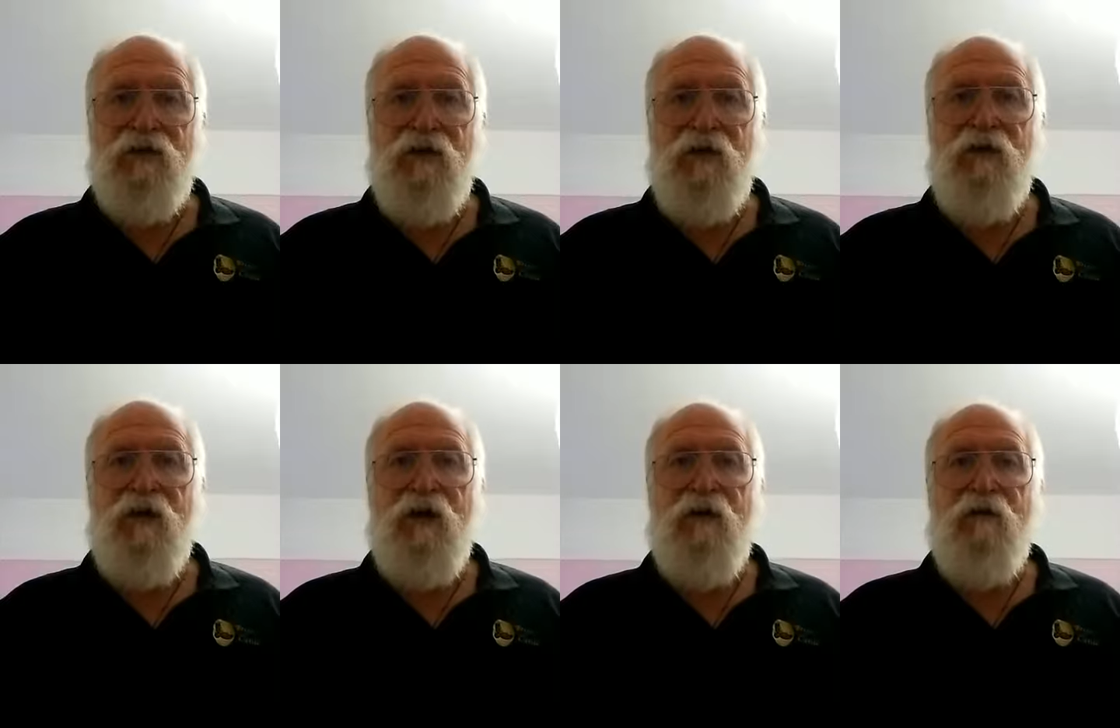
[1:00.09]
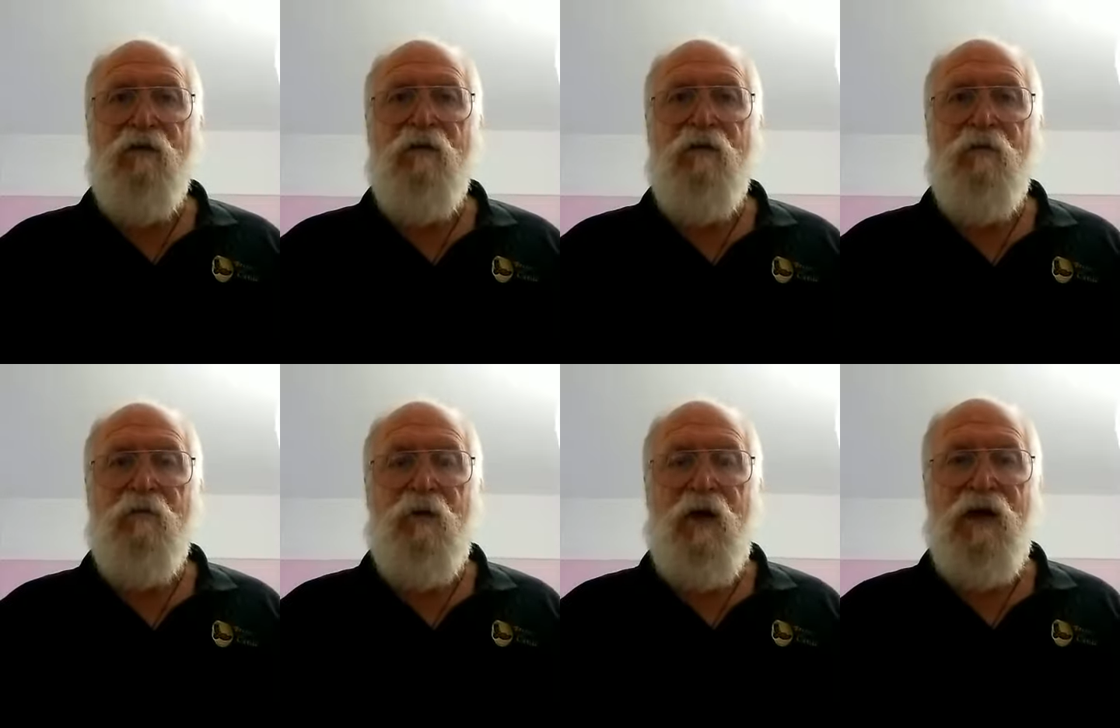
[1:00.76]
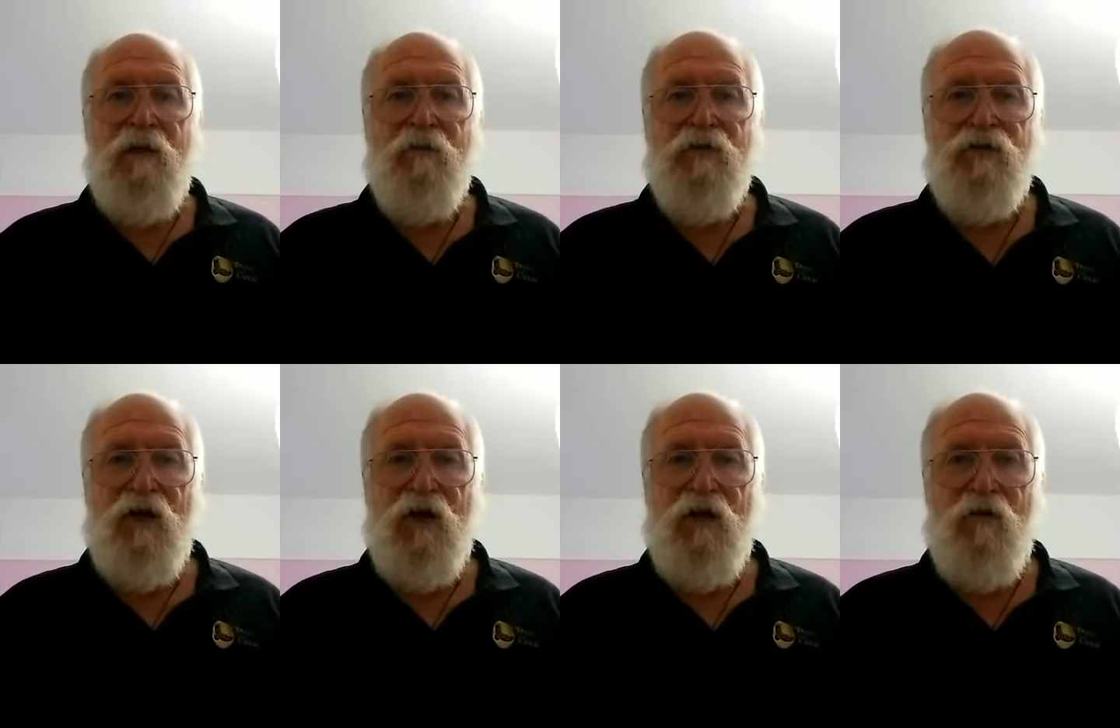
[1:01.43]
see you there. My name is
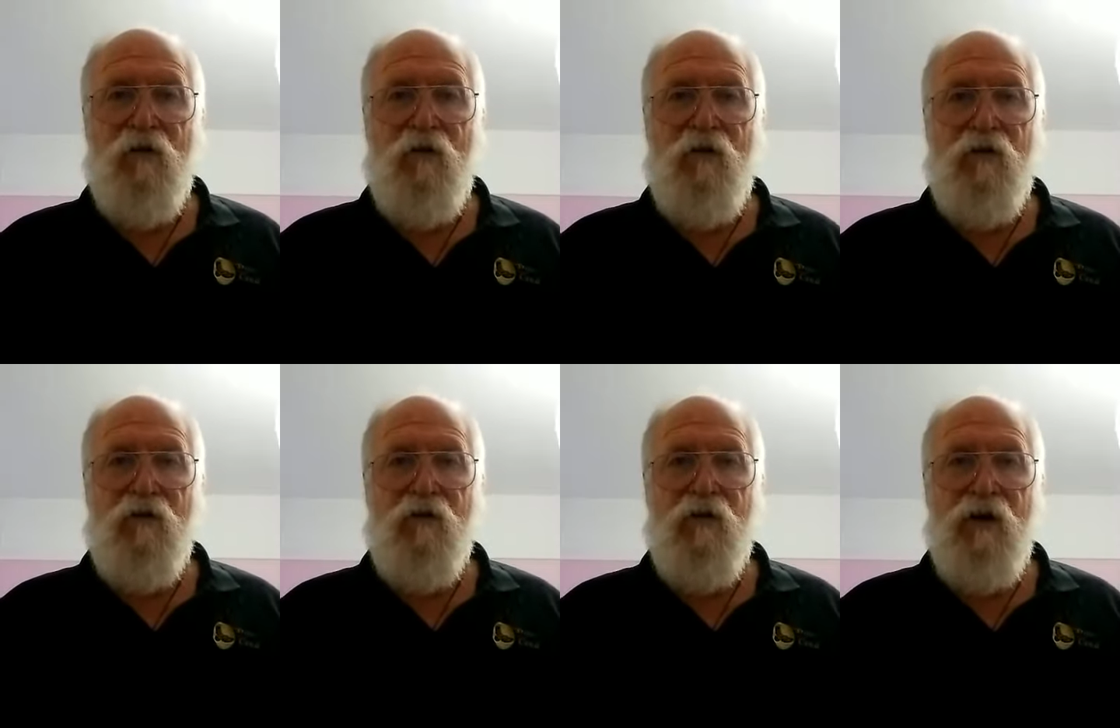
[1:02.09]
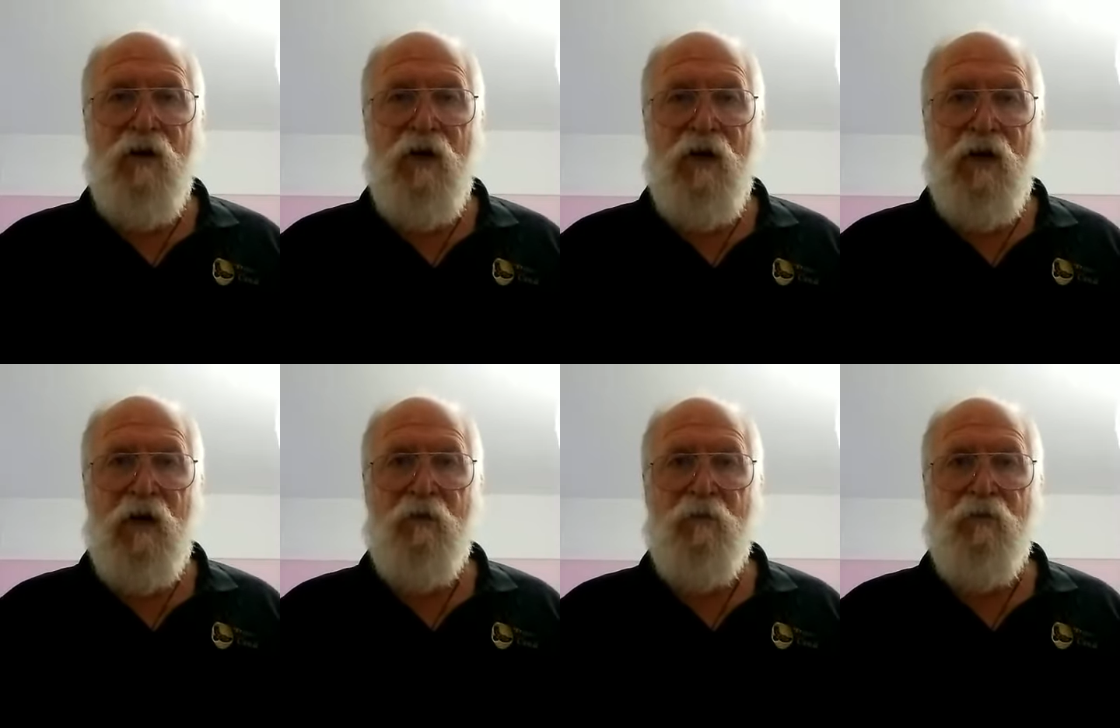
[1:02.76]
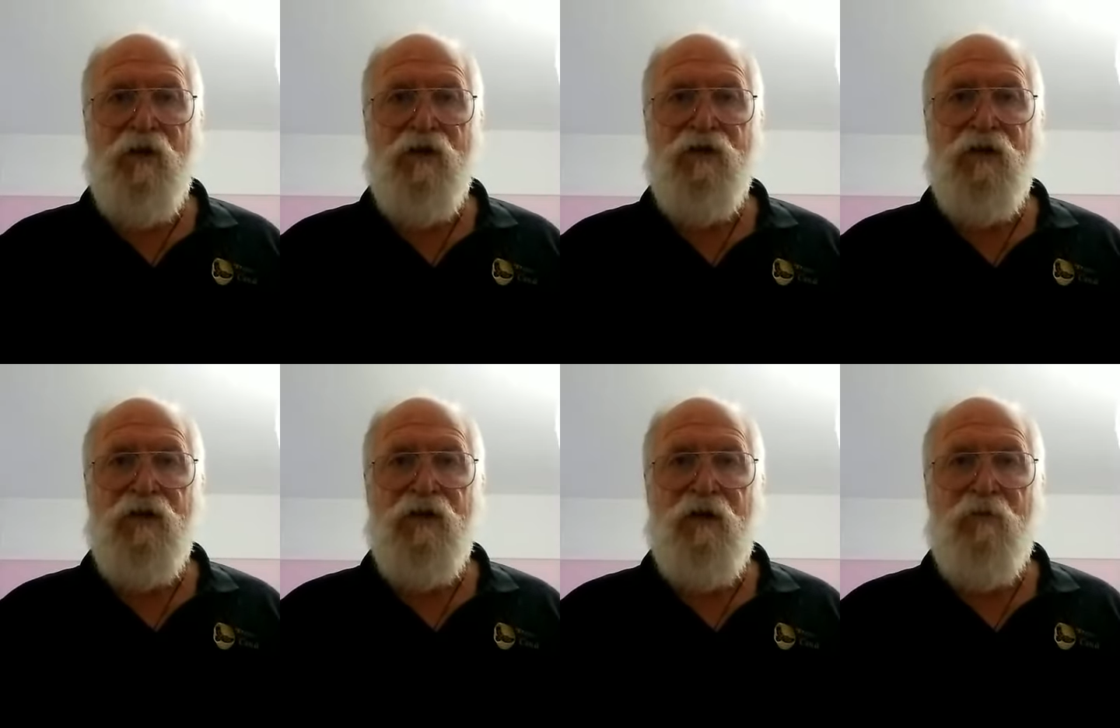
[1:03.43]
John Hall, and I'm the
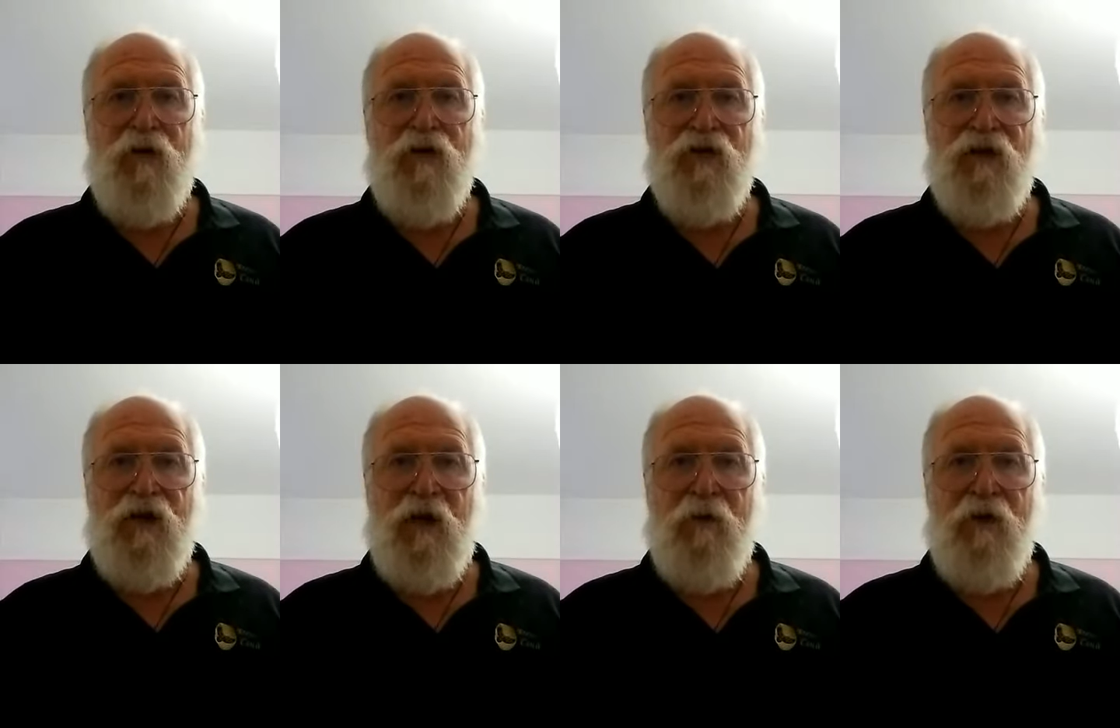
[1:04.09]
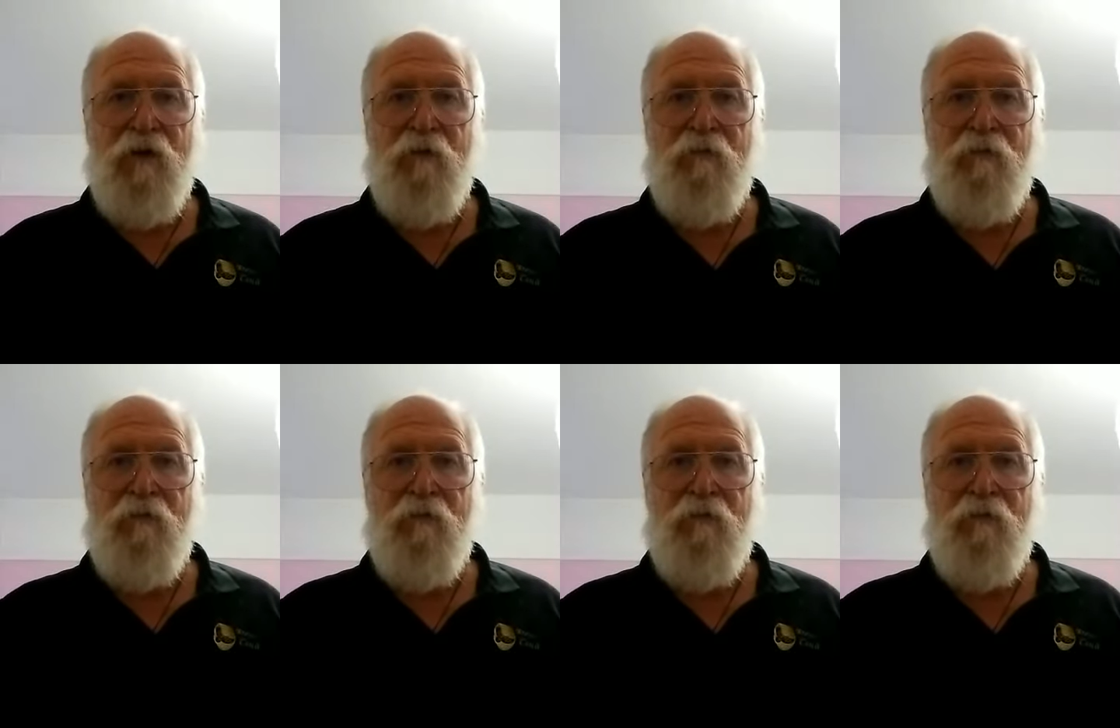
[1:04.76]
president of Project Gala.